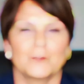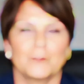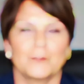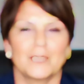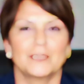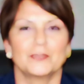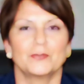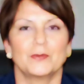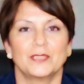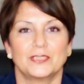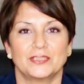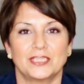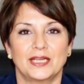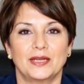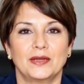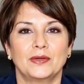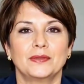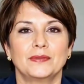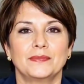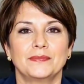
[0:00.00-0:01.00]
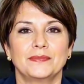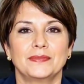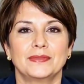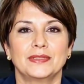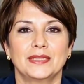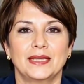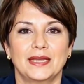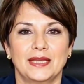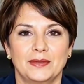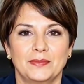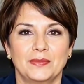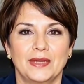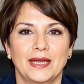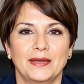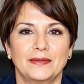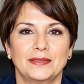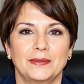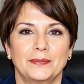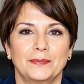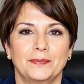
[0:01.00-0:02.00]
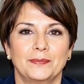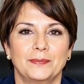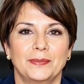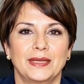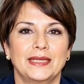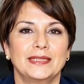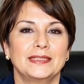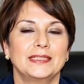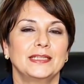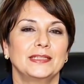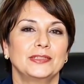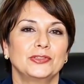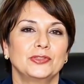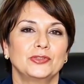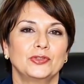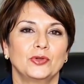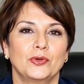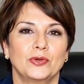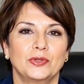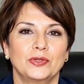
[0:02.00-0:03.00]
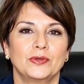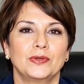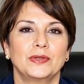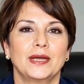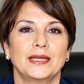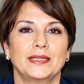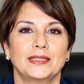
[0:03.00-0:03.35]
back to our channel. Today we have an amazing tutorial lined